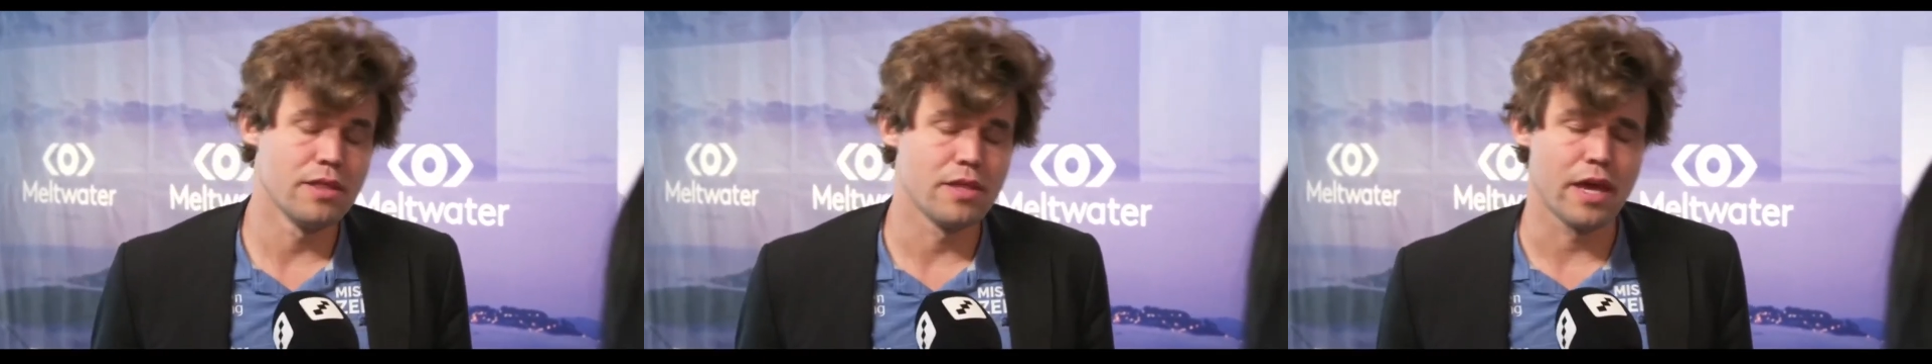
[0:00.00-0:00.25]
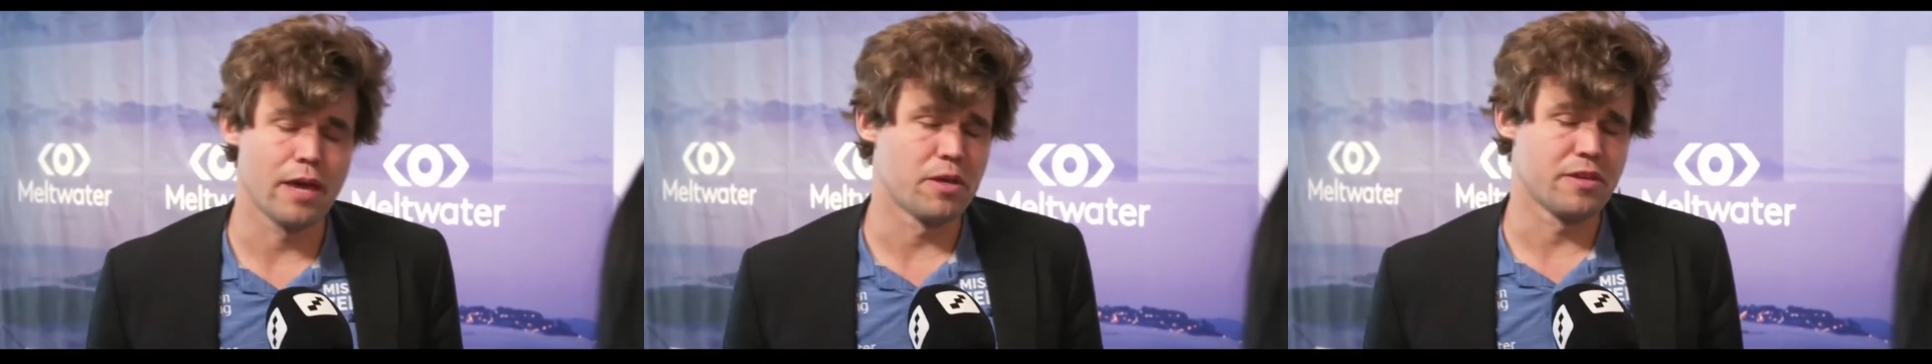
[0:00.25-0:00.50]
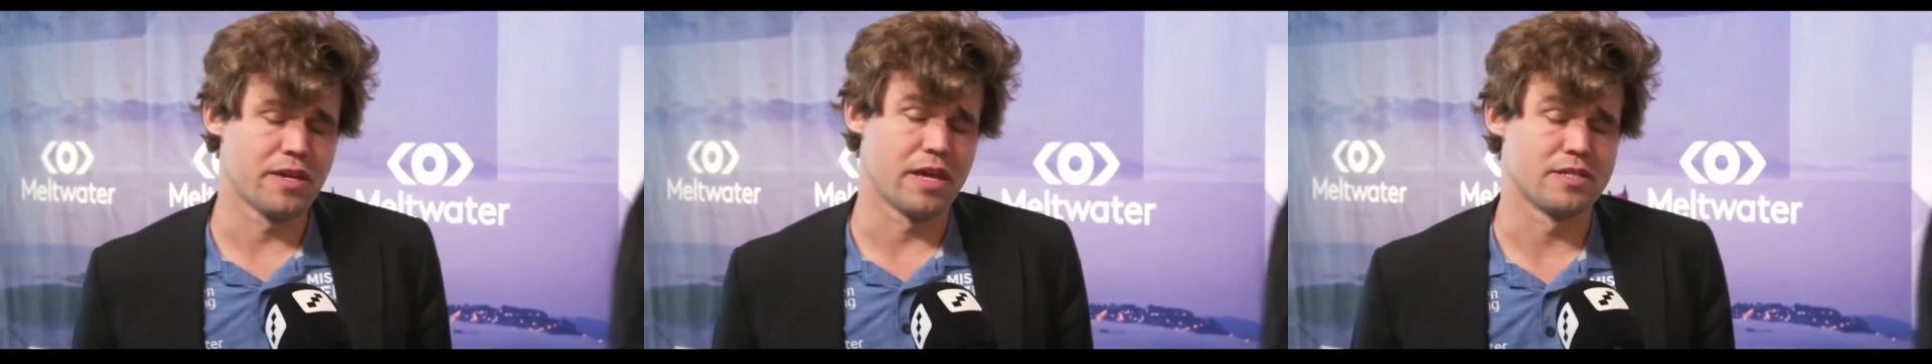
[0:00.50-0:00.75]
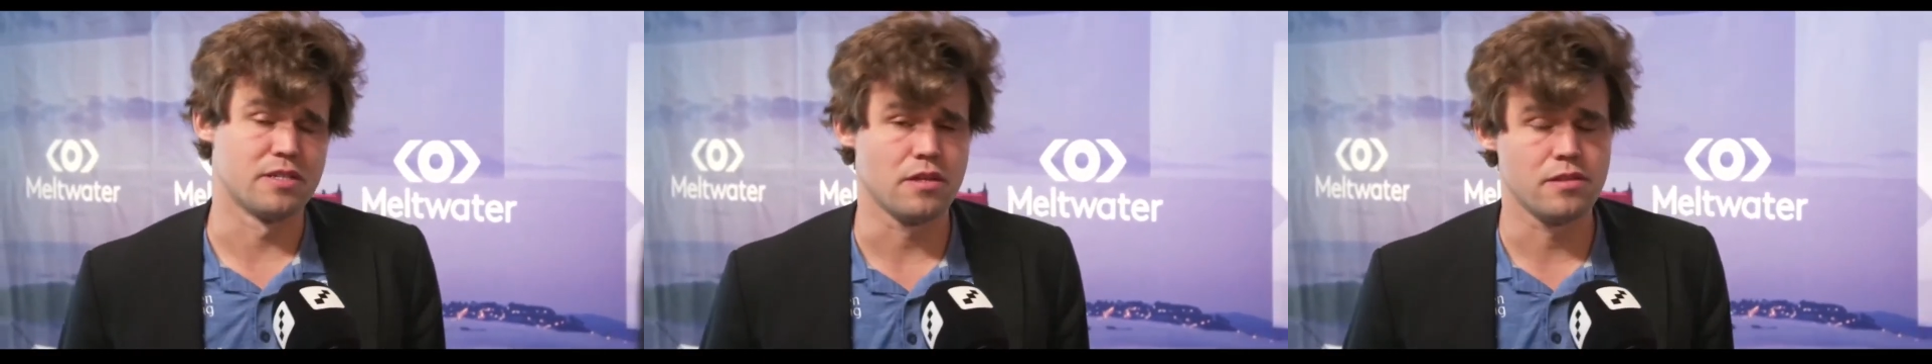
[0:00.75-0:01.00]
In the game, I think
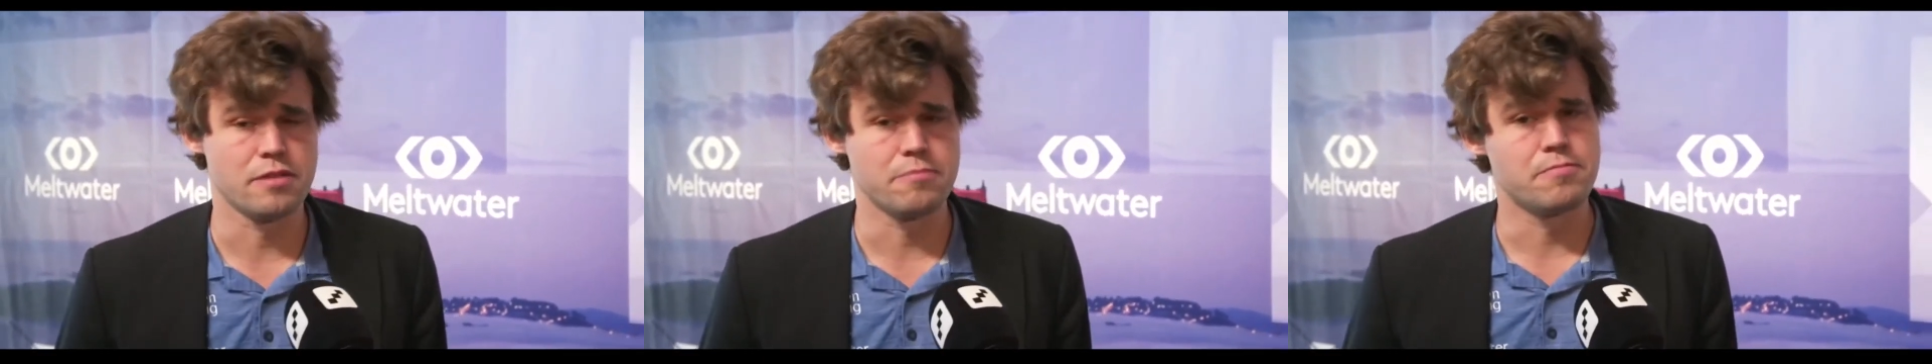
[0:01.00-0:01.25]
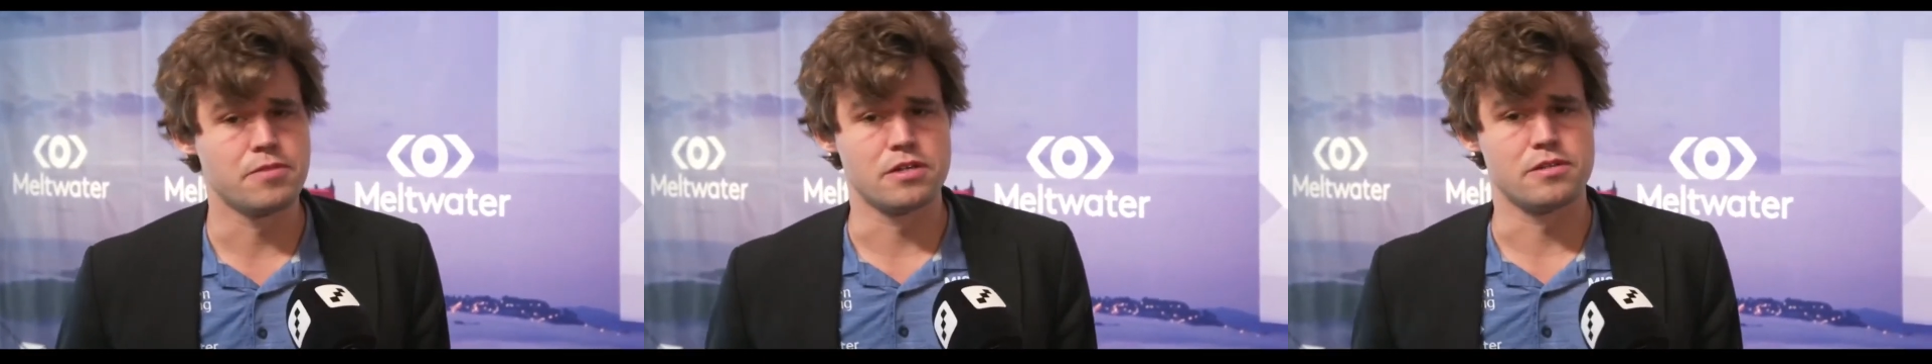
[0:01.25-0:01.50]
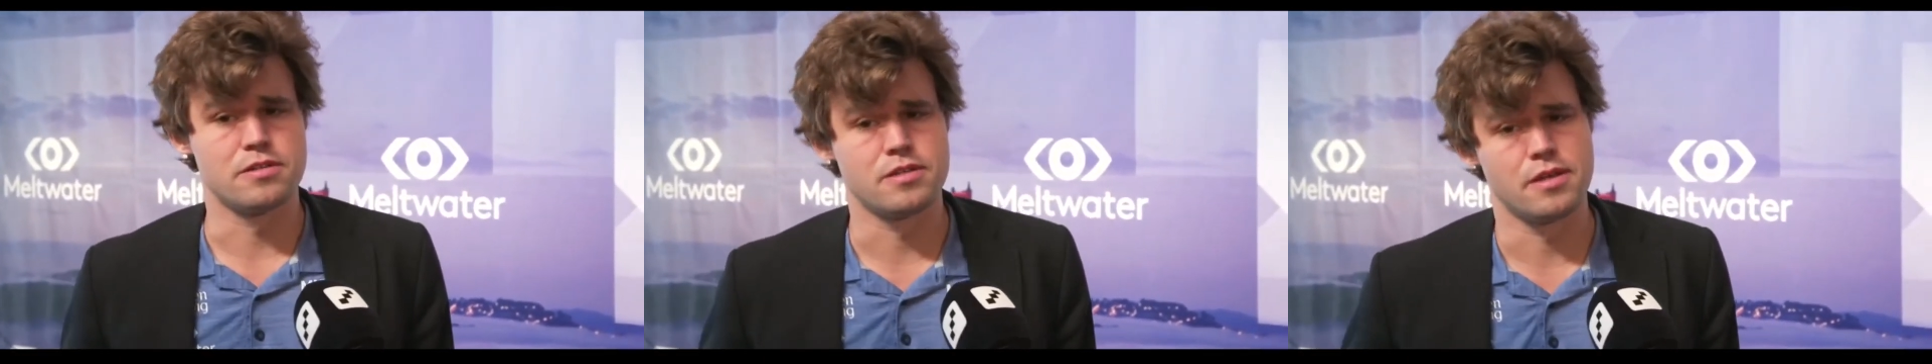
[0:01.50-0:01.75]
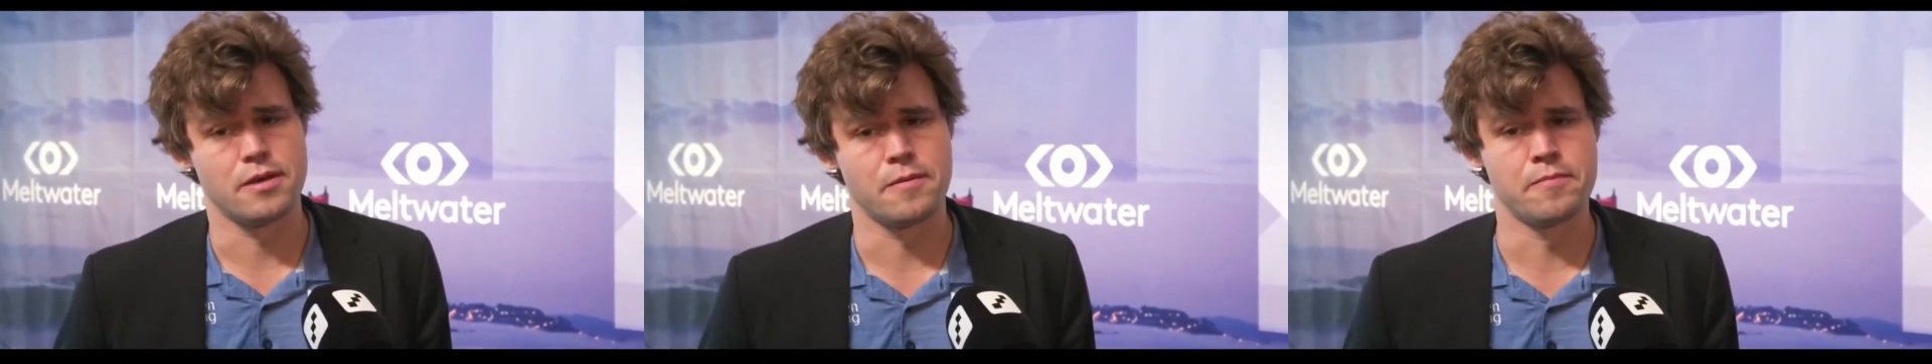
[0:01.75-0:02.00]
he has nothing, but
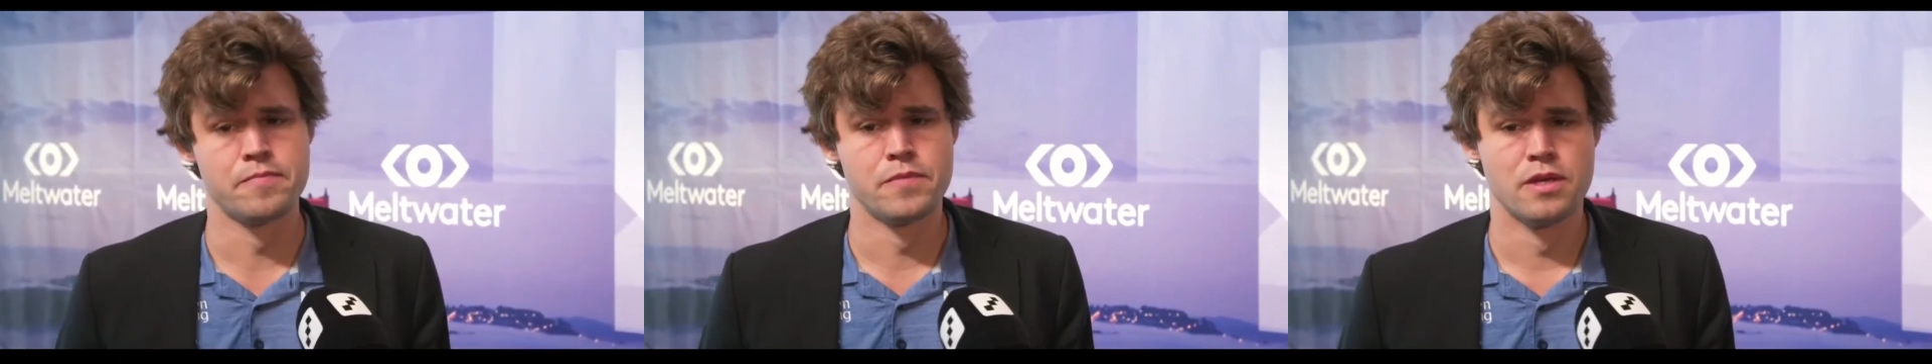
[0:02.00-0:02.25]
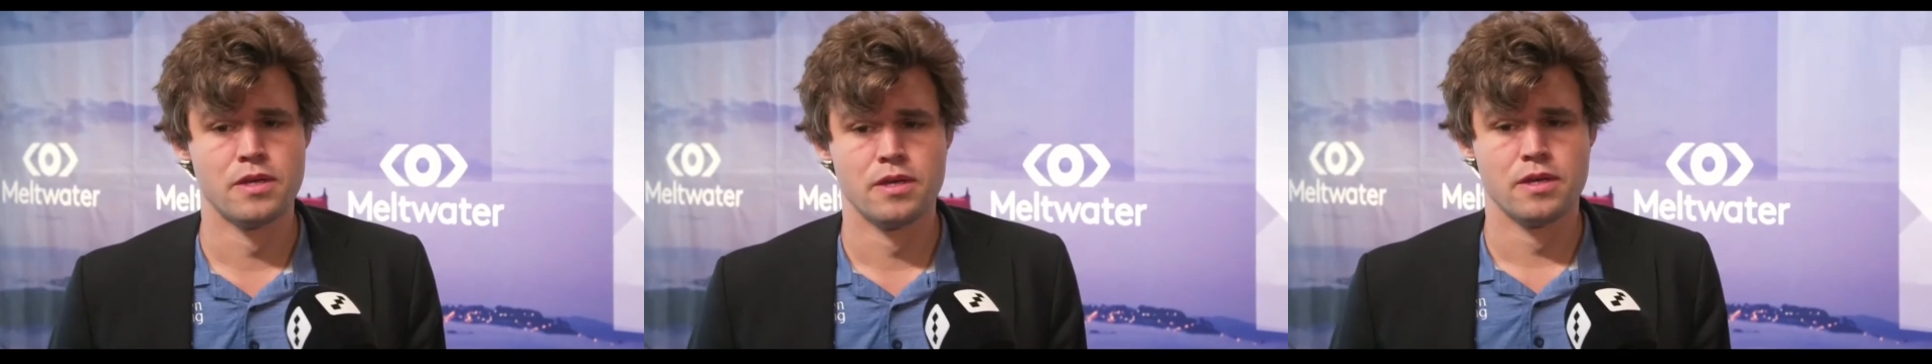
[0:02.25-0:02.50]
um,